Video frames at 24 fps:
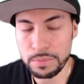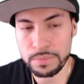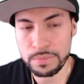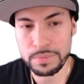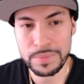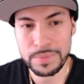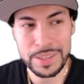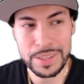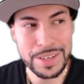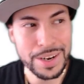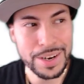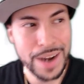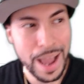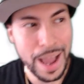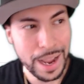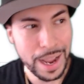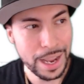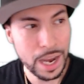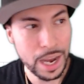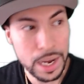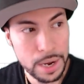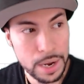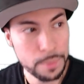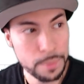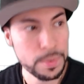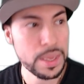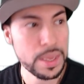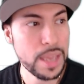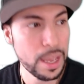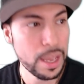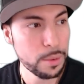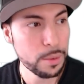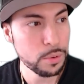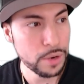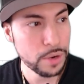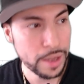you're not going to be
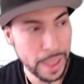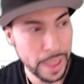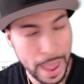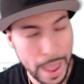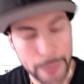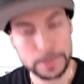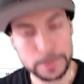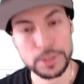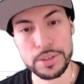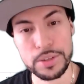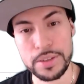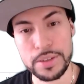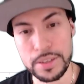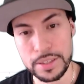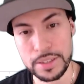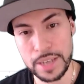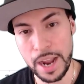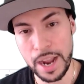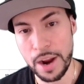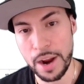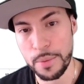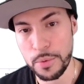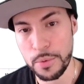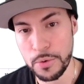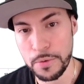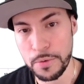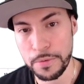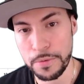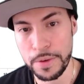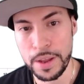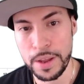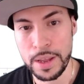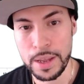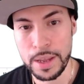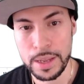able to capture the entire move.